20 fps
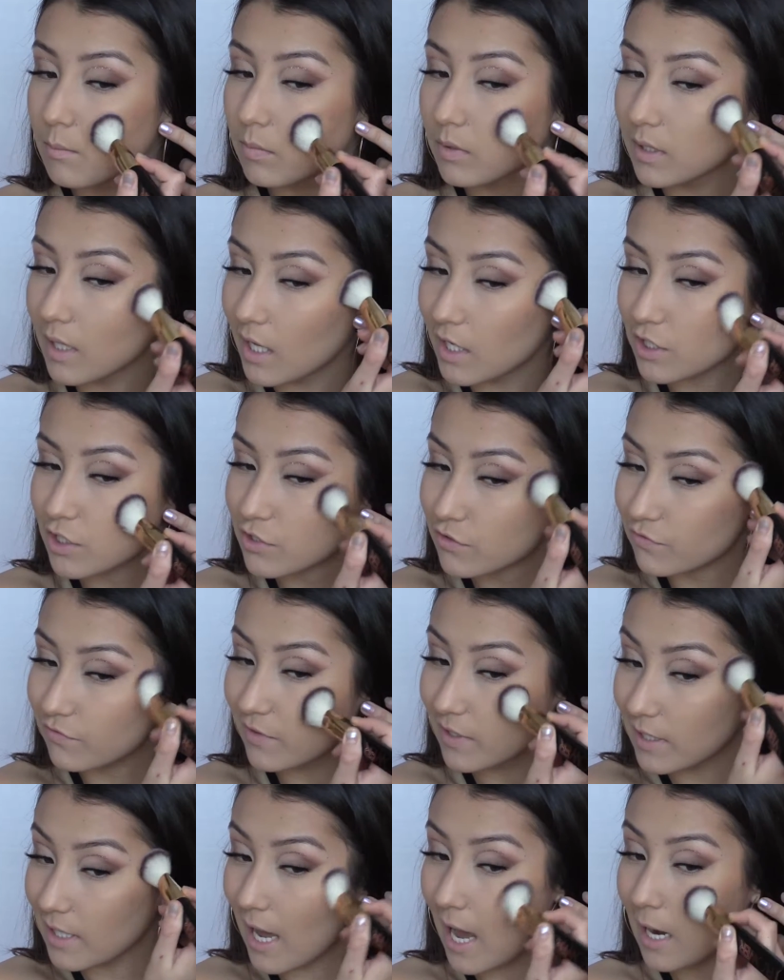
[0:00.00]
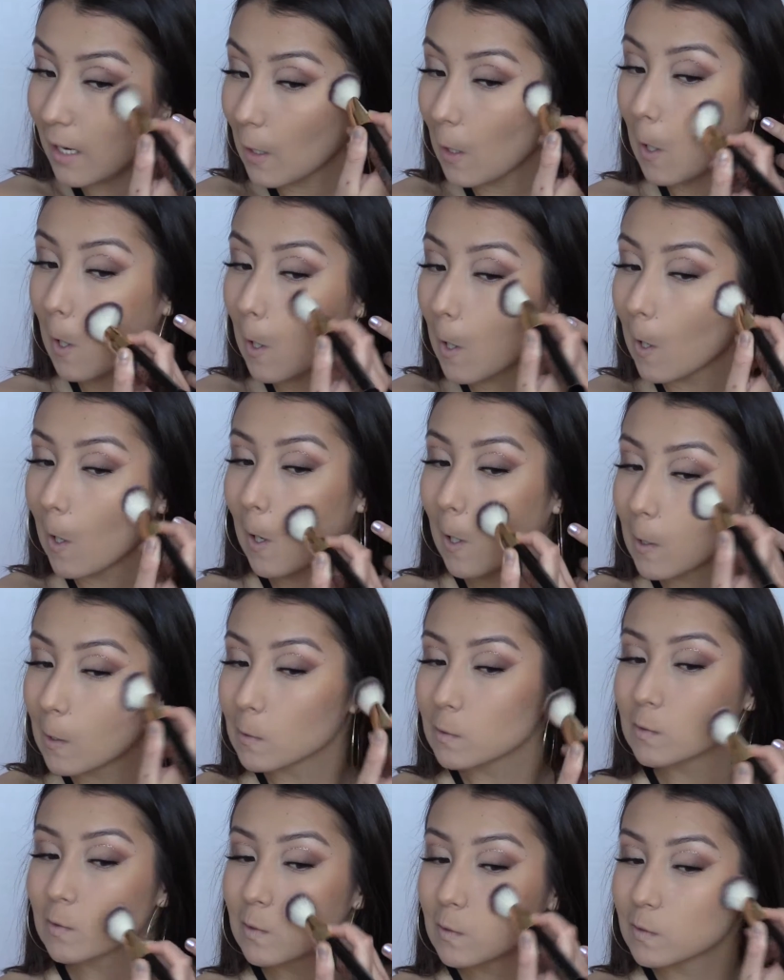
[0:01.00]
blush fanatic, I
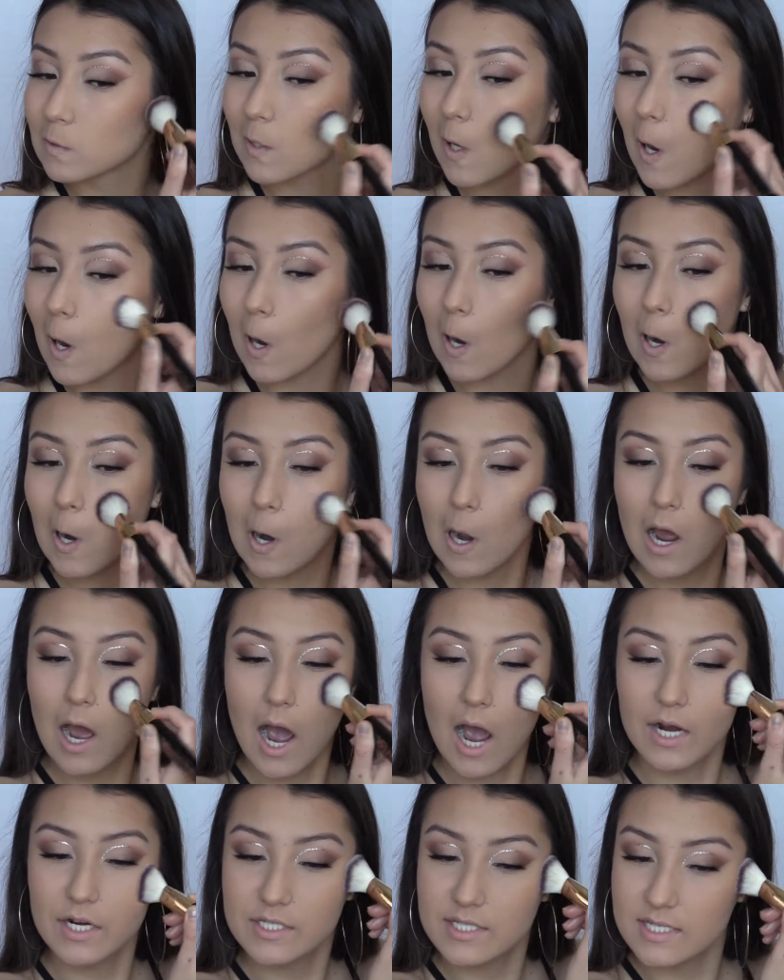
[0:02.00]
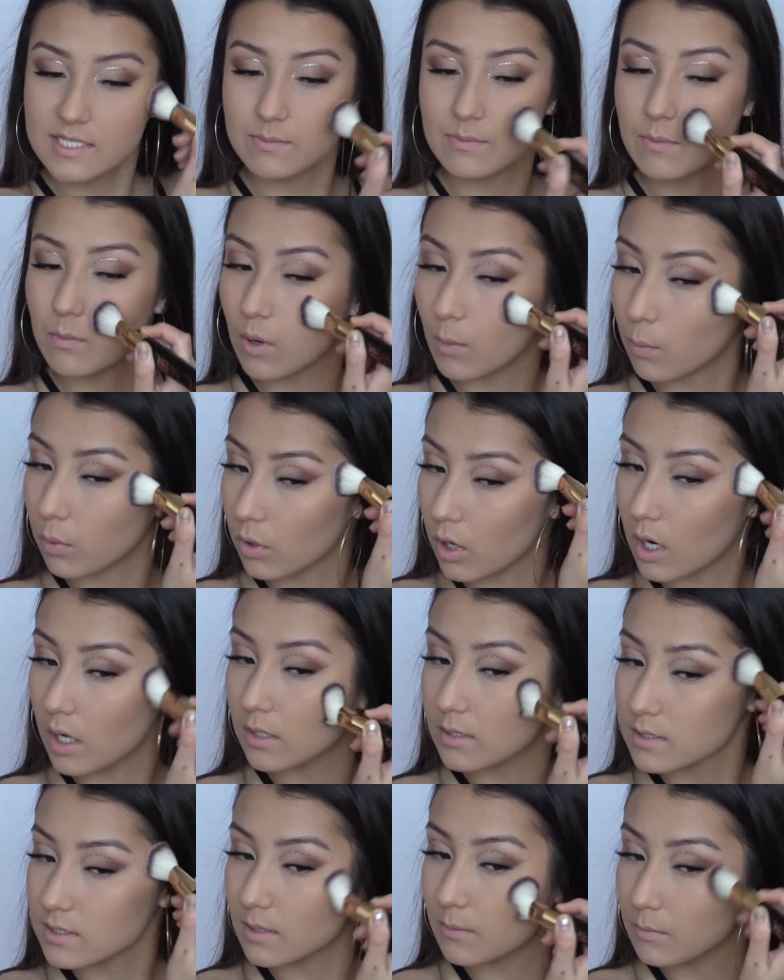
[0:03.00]
guess I could say. I just like to be more
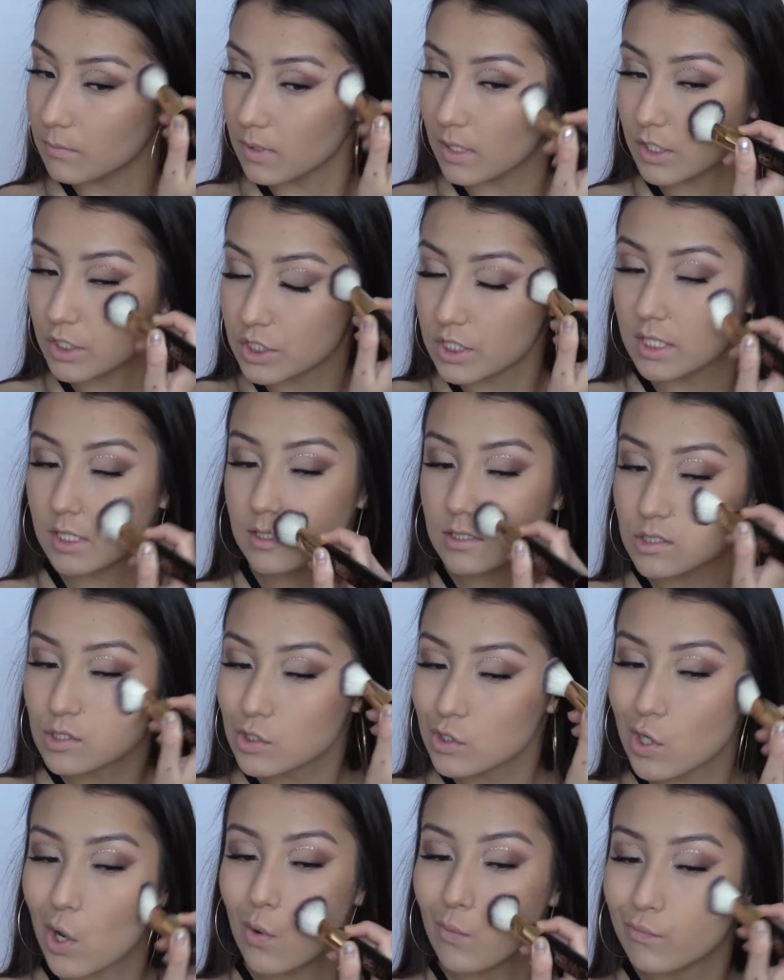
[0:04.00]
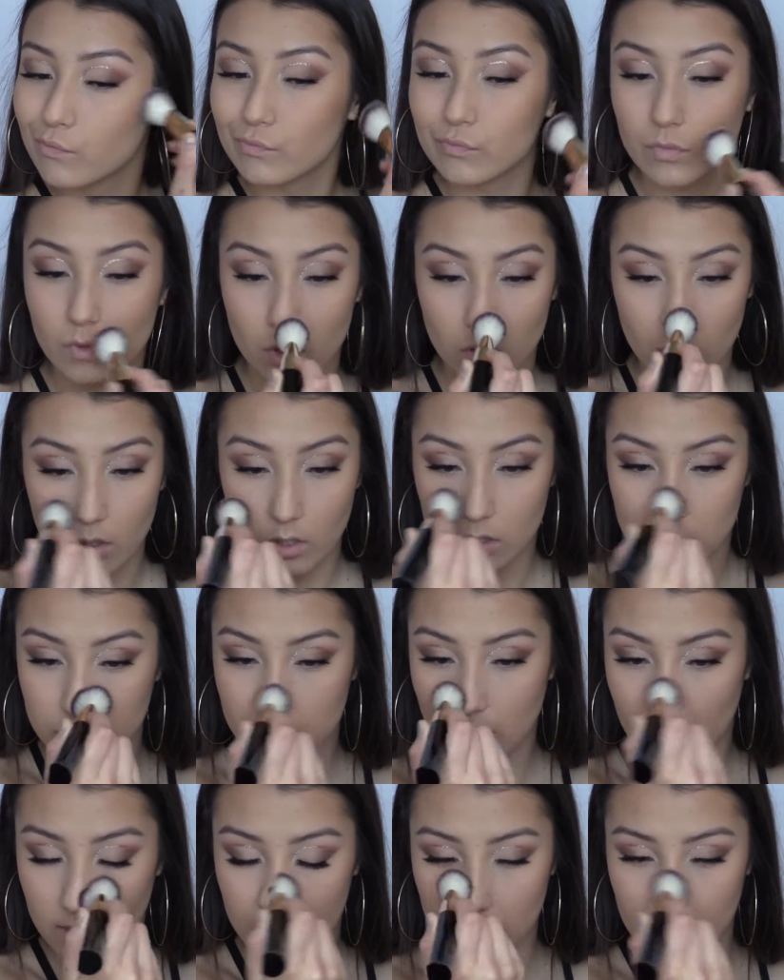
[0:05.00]
bronze than blushy, so I'm
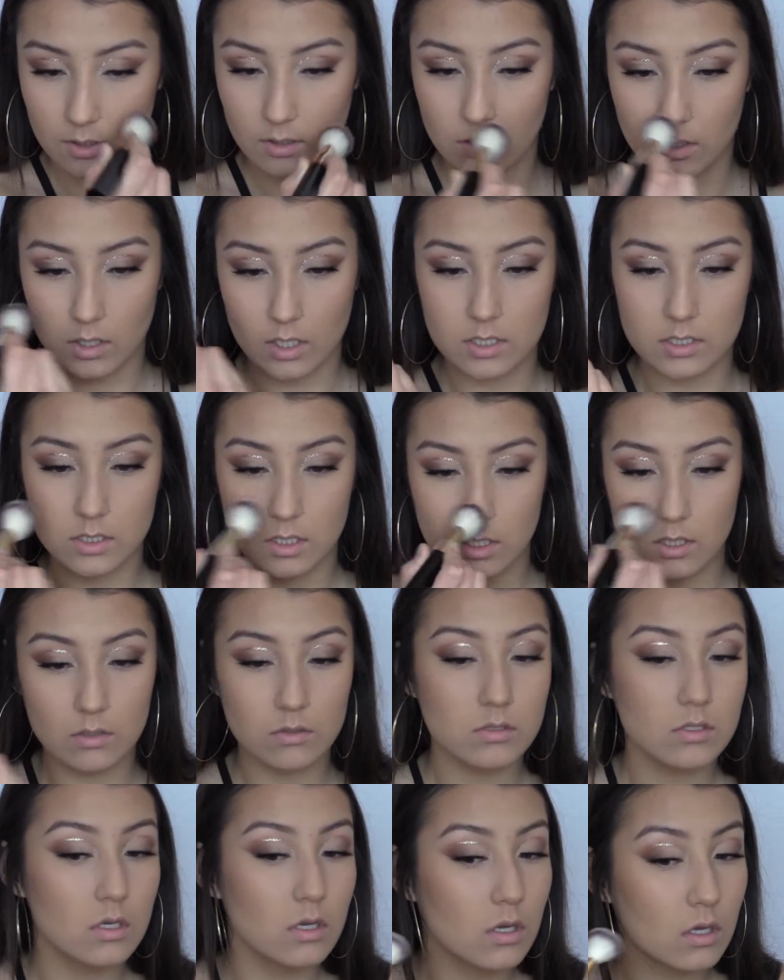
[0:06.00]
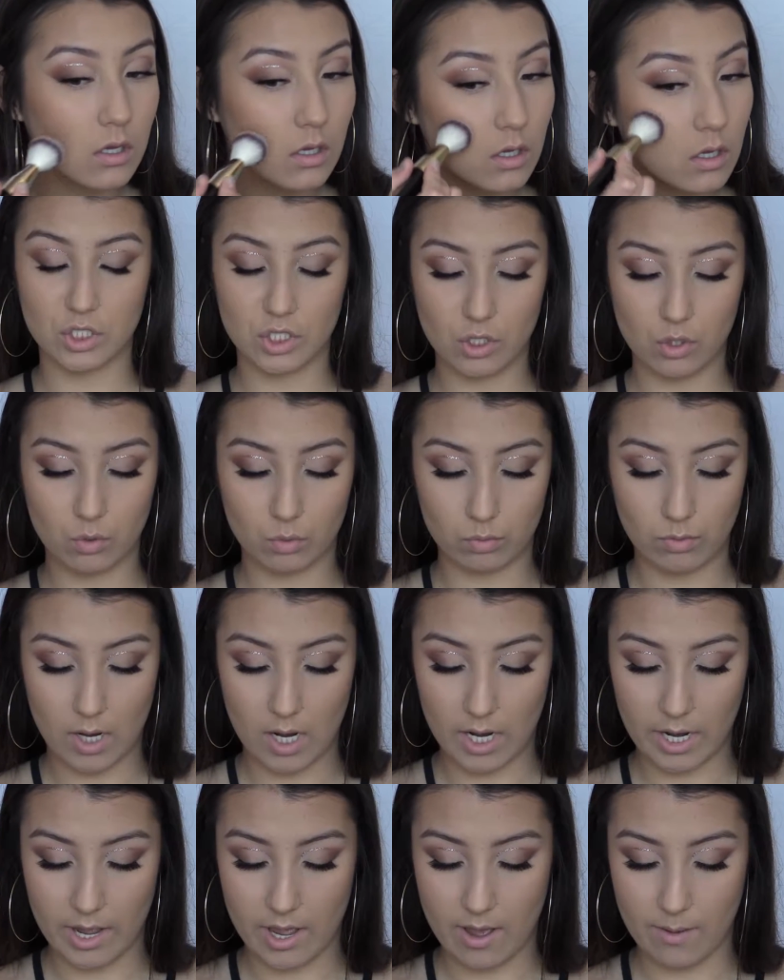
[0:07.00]
gonna add a little across the nose. I'm just gonna
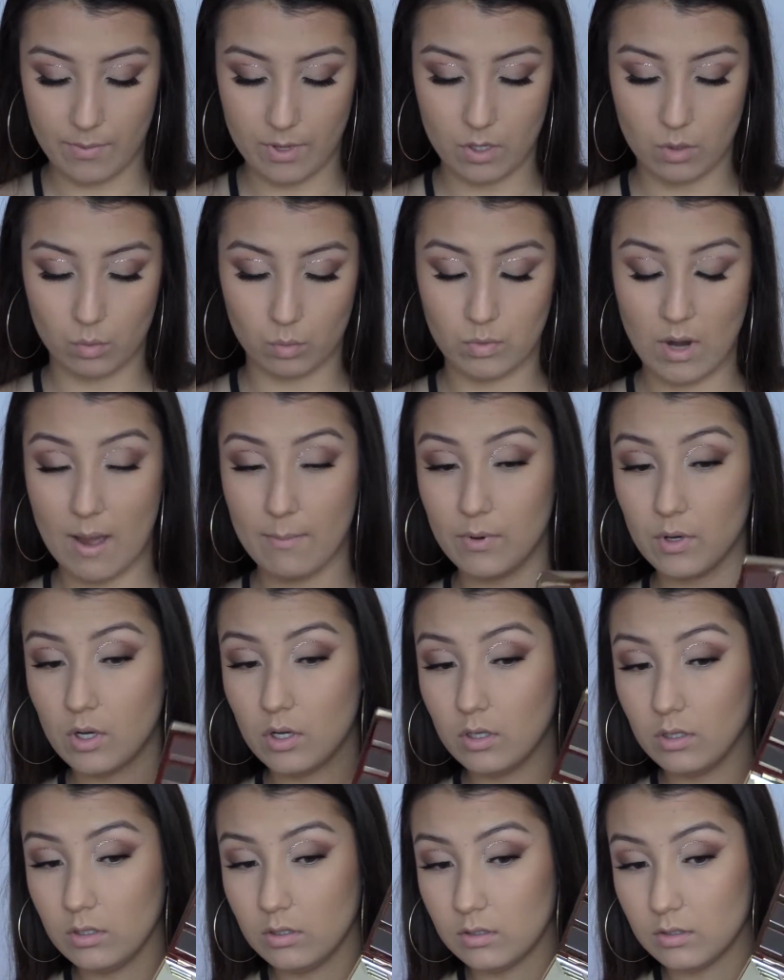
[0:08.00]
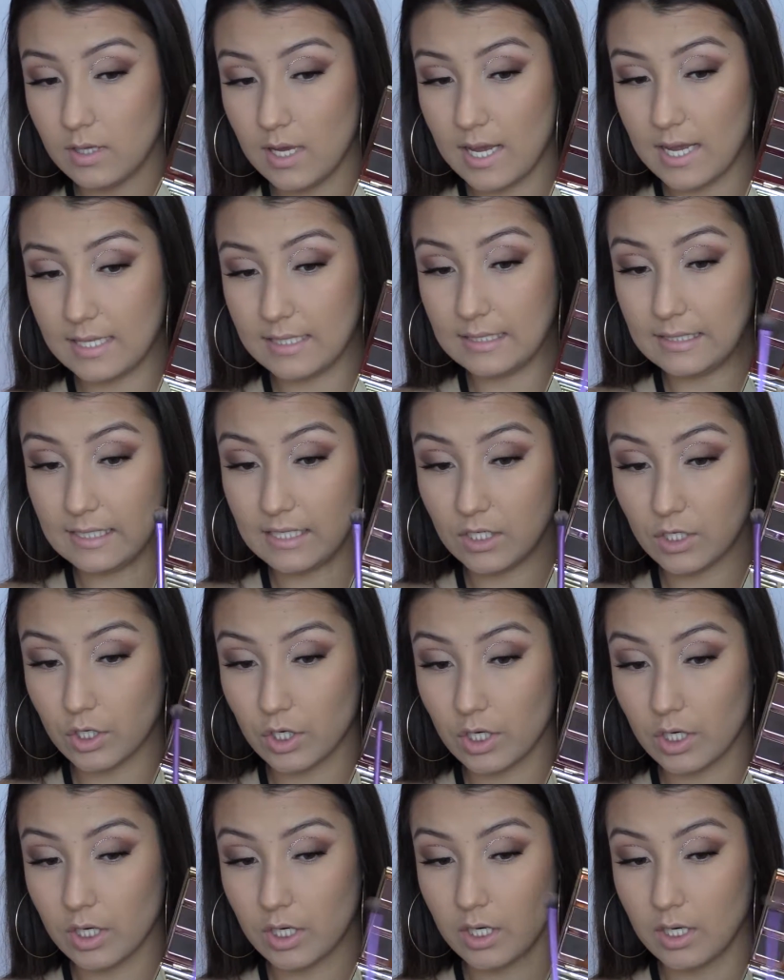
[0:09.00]
grab Rebel and
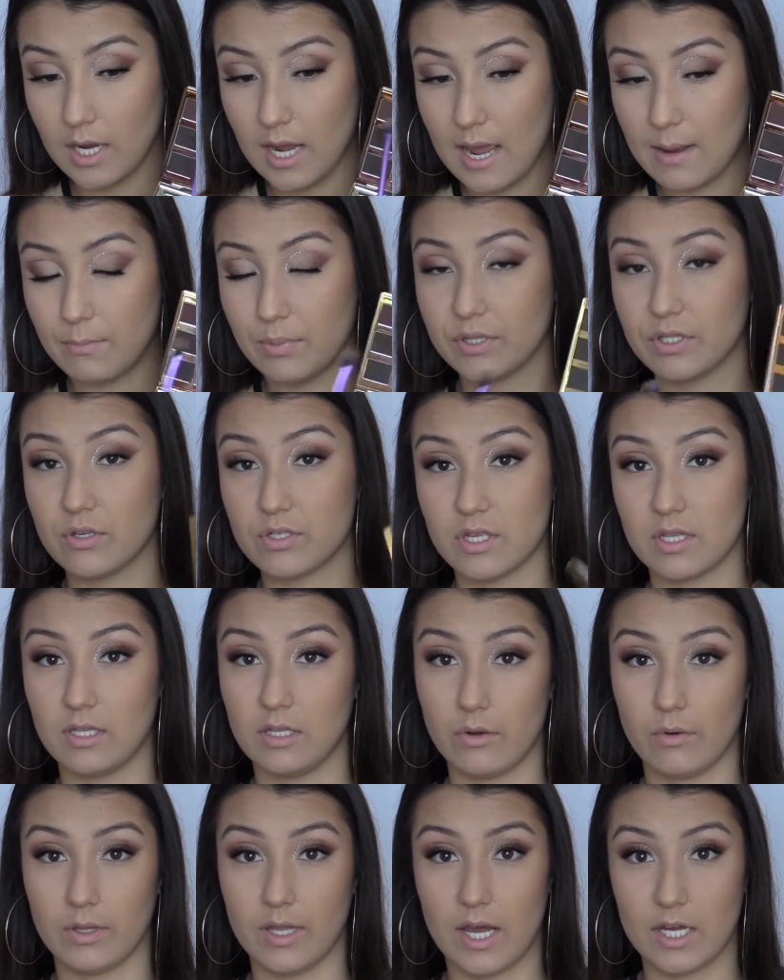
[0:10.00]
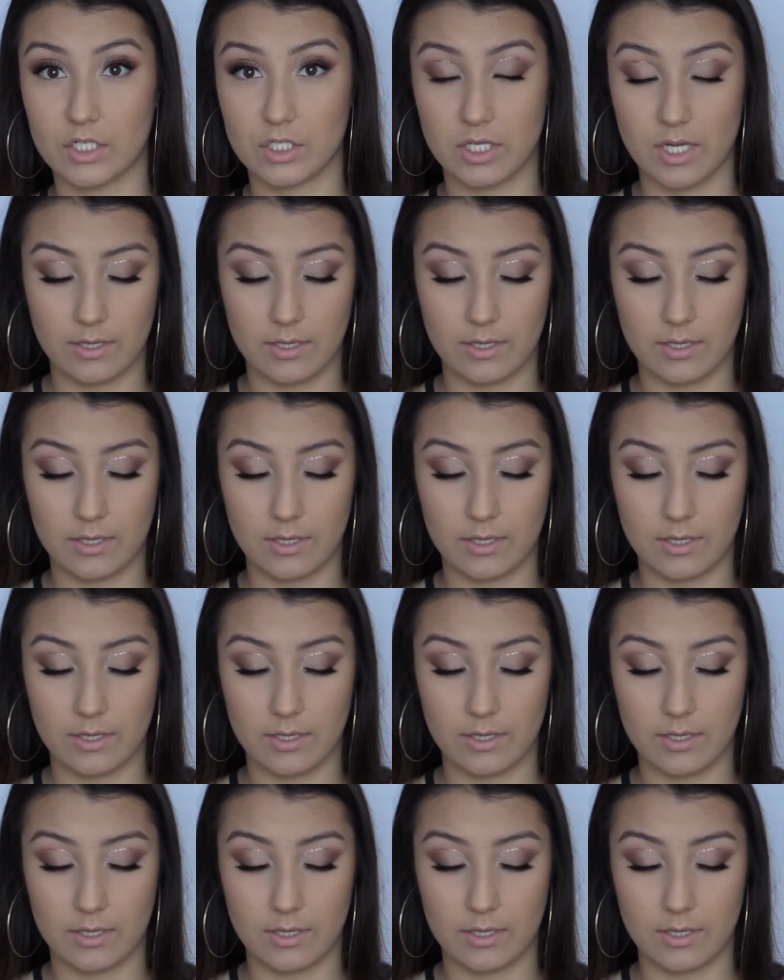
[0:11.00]
Leader and put those on the lower lash